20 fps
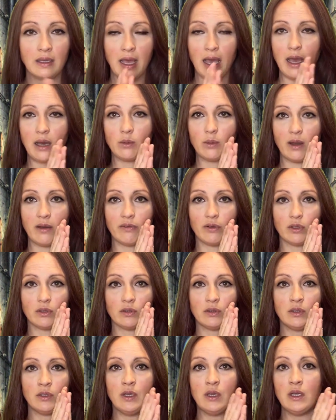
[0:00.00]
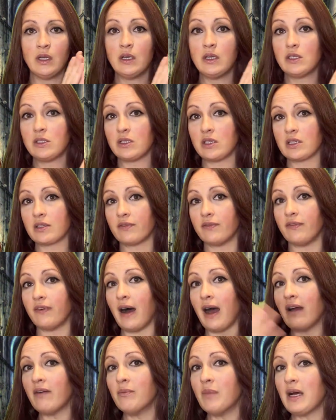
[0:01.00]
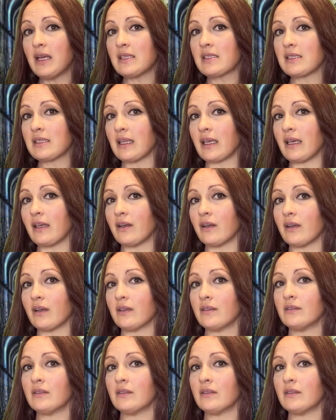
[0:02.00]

However, just 5 months later,